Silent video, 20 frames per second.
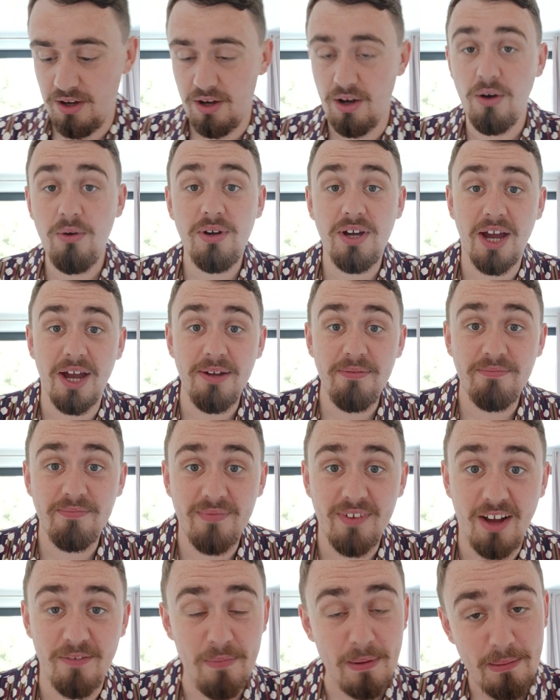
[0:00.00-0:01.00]
Okay,
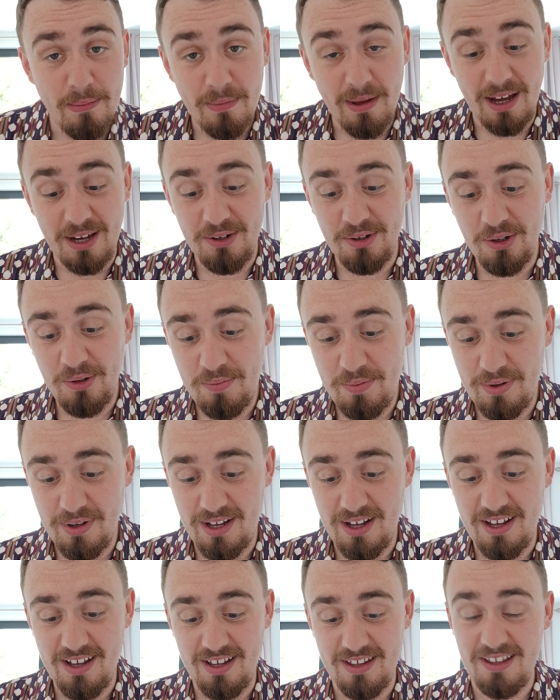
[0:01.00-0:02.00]
I've made my mind up.
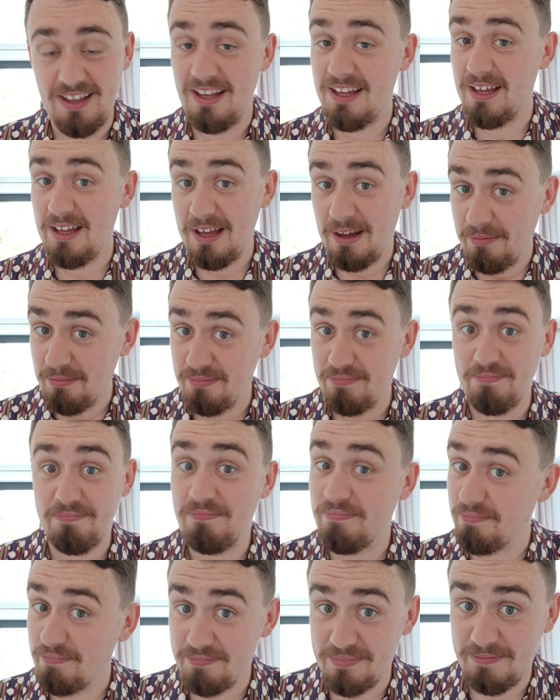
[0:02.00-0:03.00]

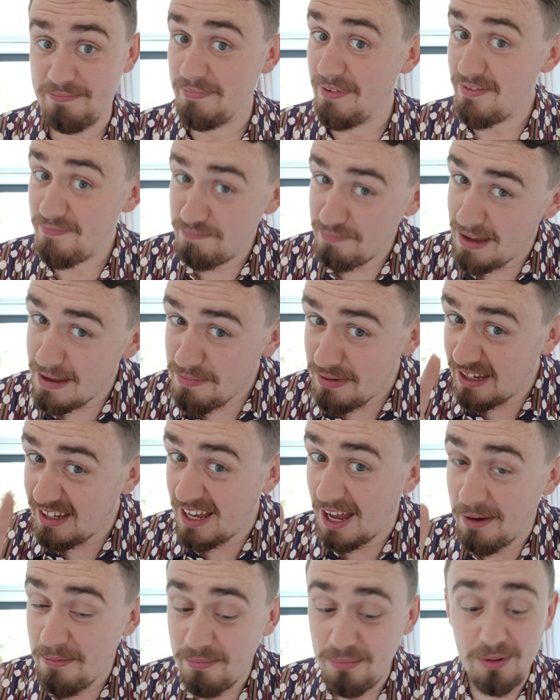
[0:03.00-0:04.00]
Maybe a
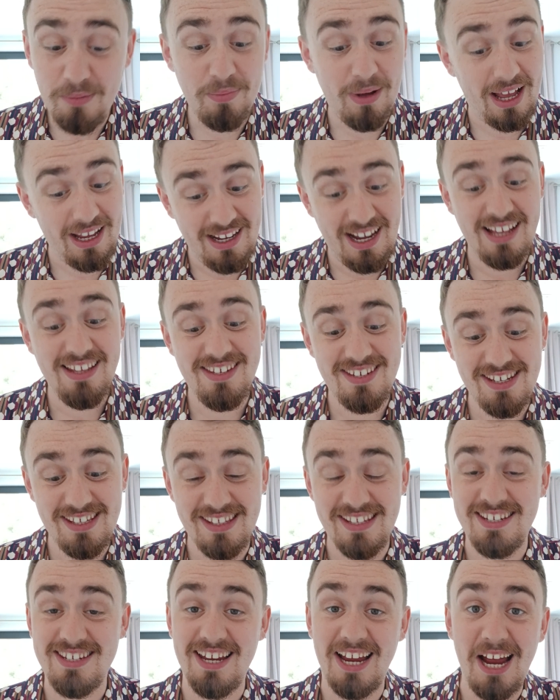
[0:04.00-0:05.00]
gamble, but I can see this.